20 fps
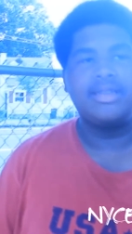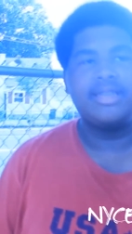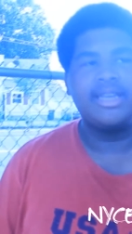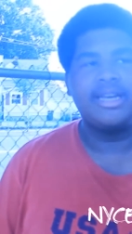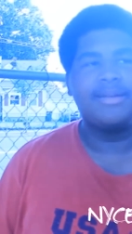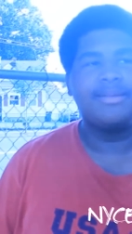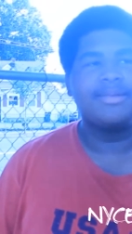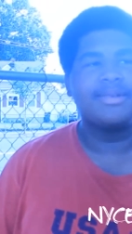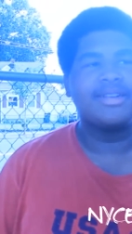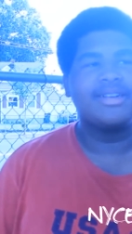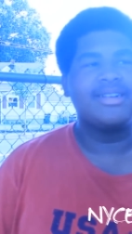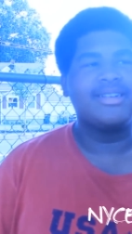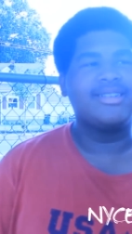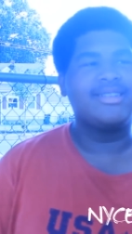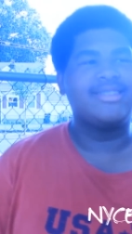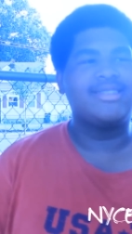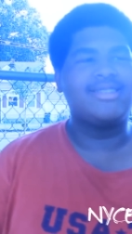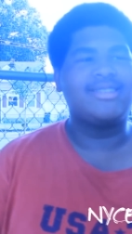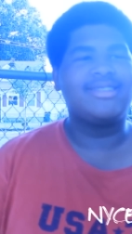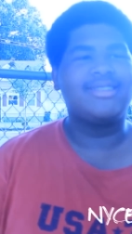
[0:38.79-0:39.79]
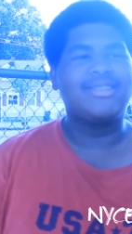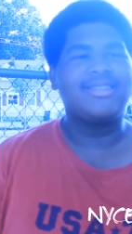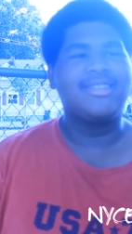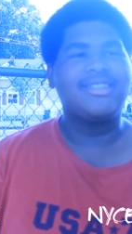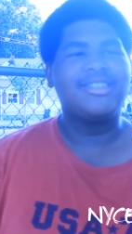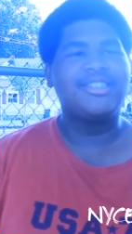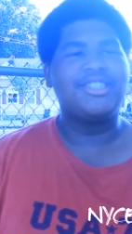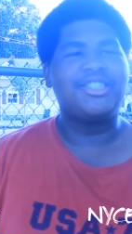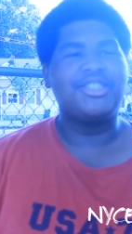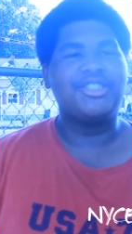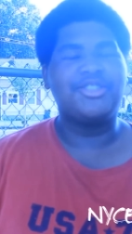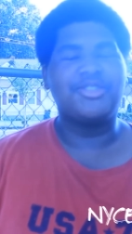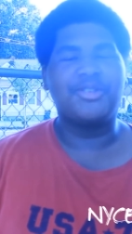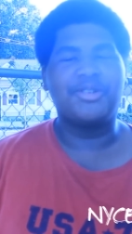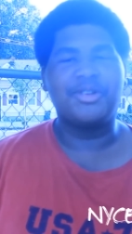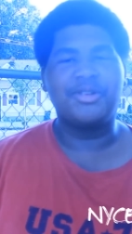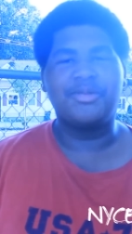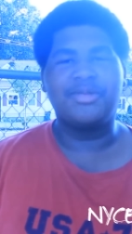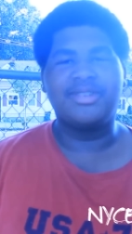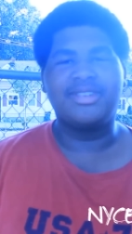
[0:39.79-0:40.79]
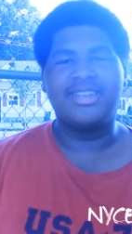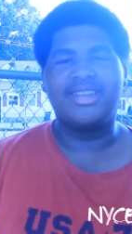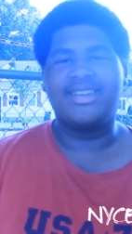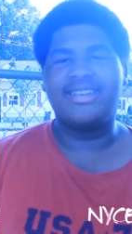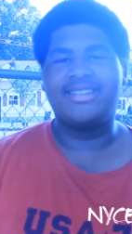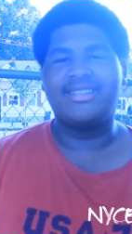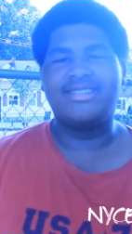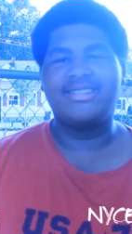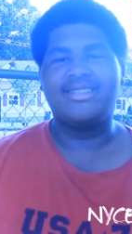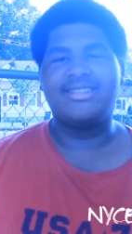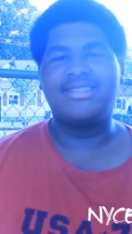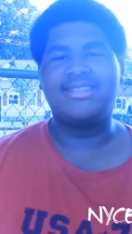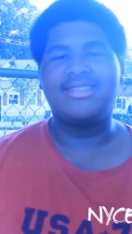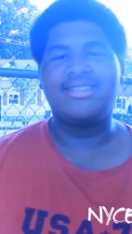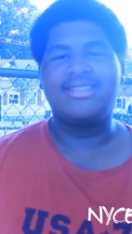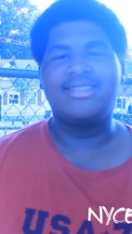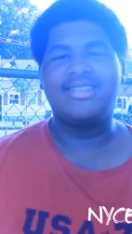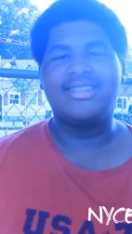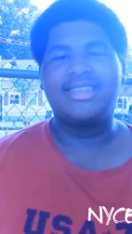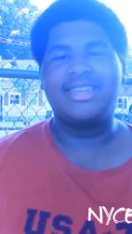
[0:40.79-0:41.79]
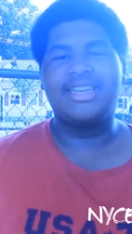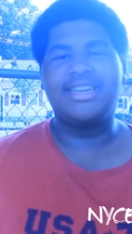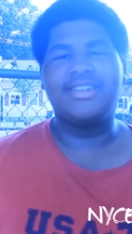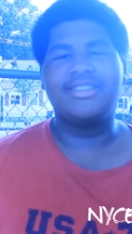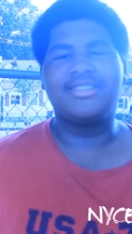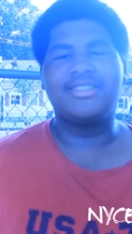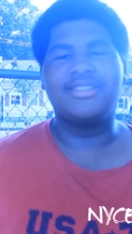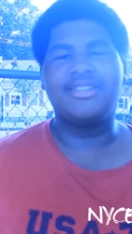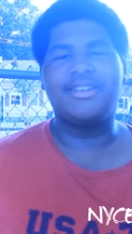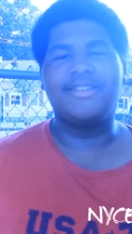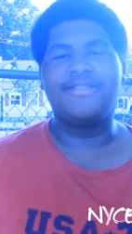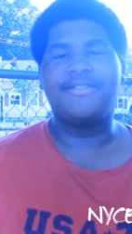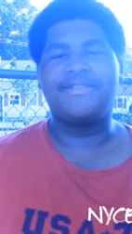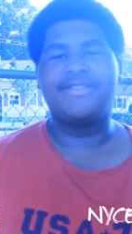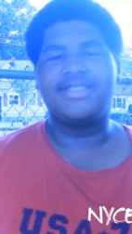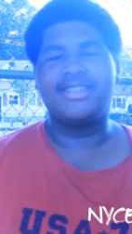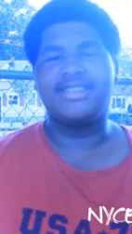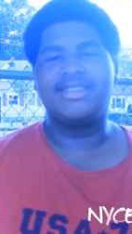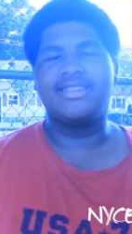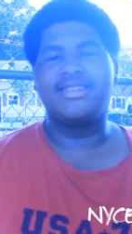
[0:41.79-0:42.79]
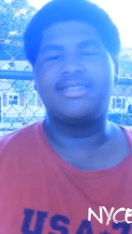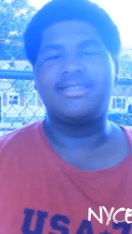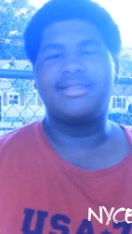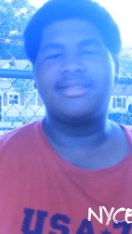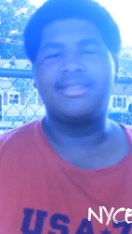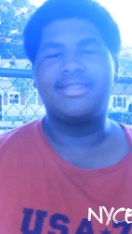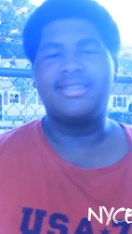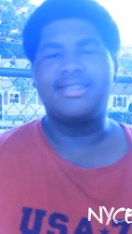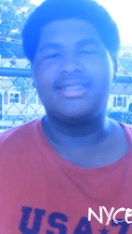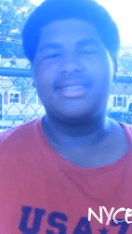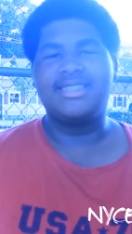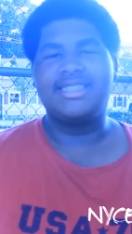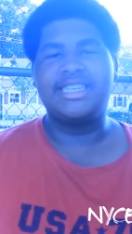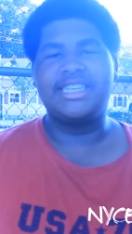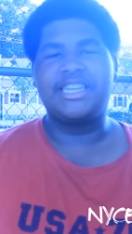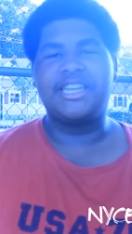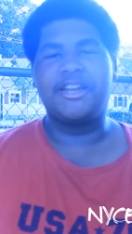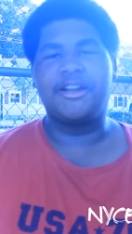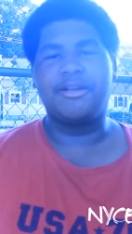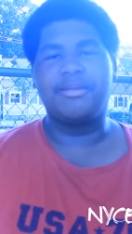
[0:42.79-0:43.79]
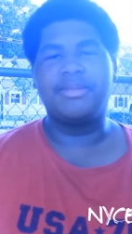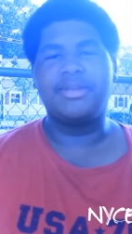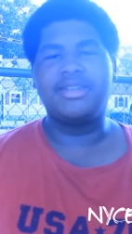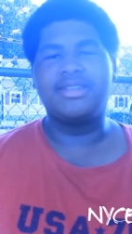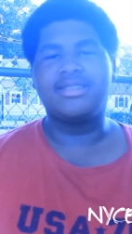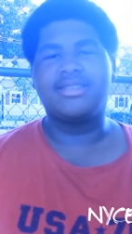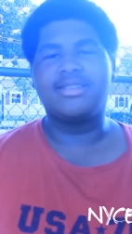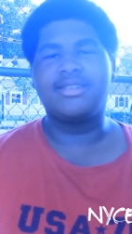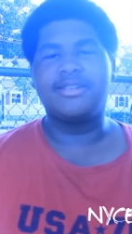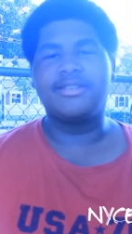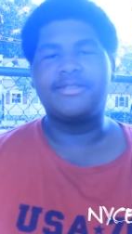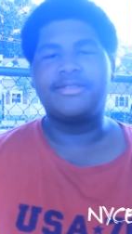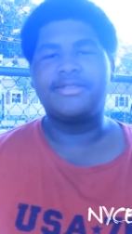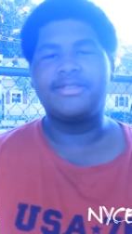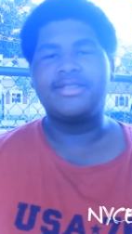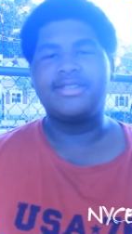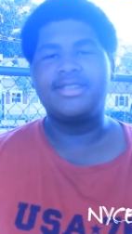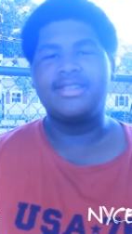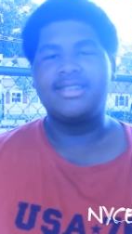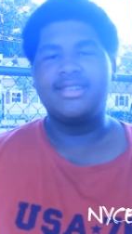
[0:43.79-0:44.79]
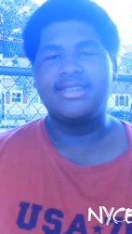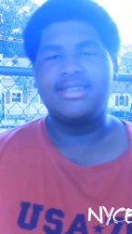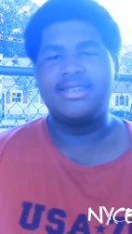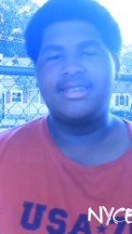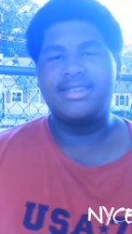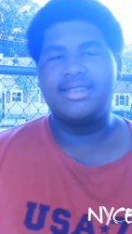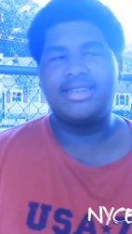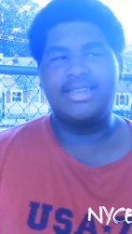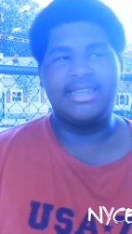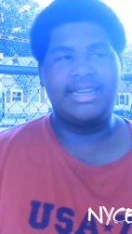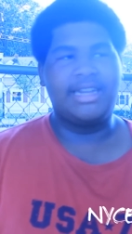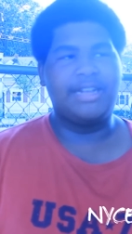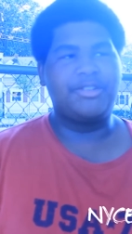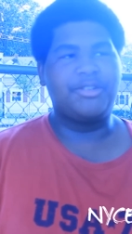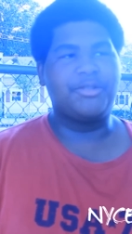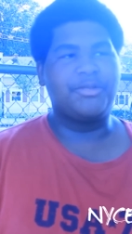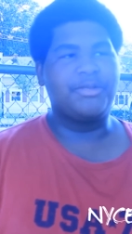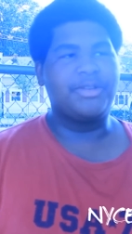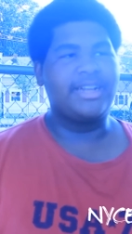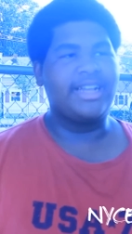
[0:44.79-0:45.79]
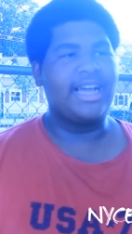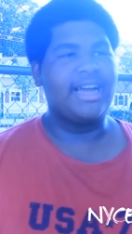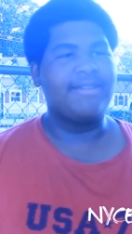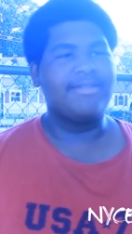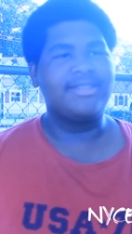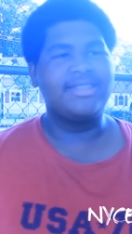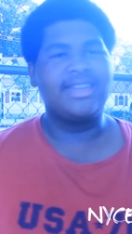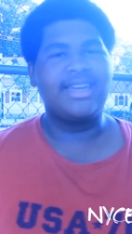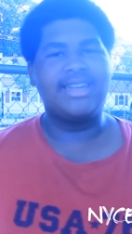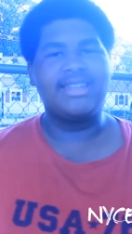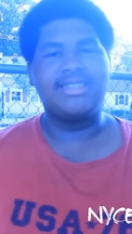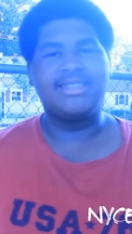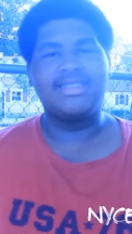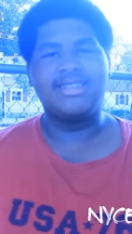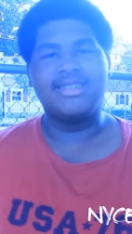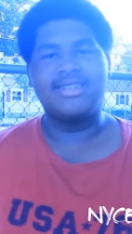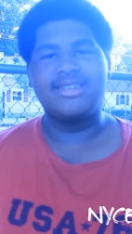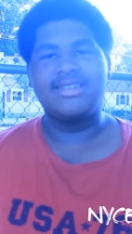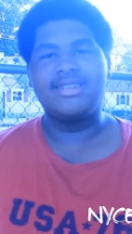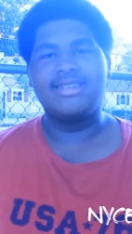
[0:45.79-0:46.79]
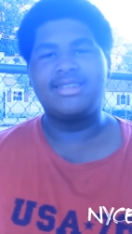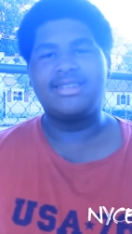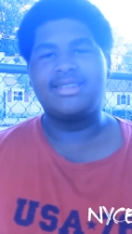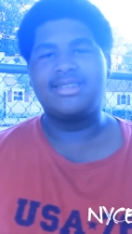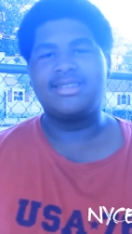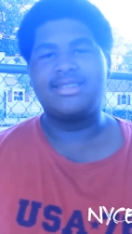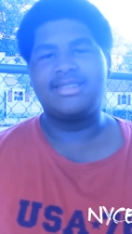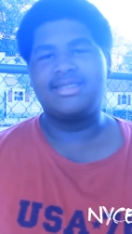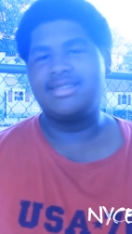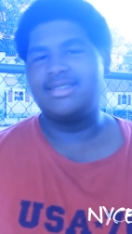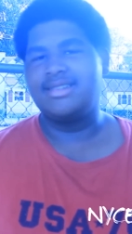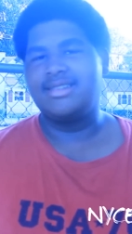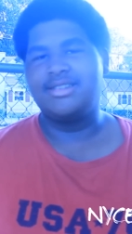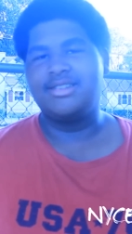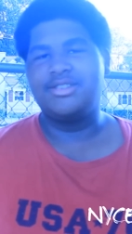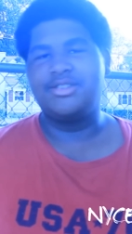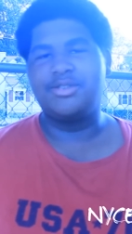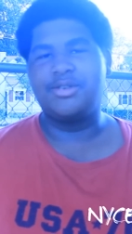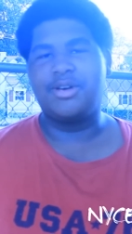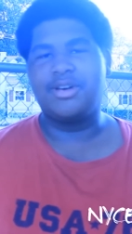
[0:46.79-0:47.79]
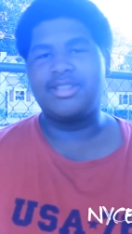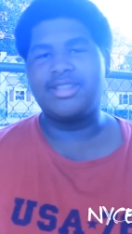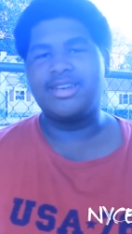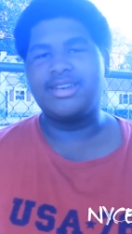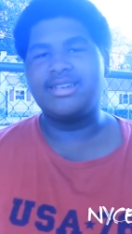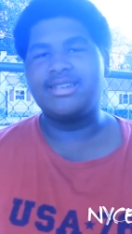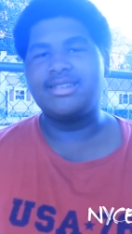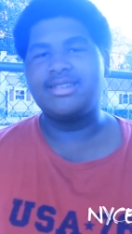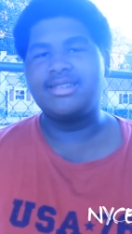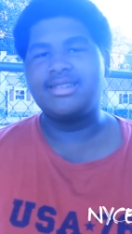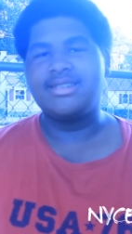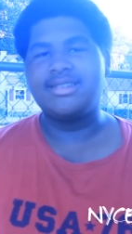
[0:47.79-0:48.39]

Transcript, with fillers: Yeah, because she's the only one that cares enough to take care of me and stuff. And I don't really have a dad to do all that.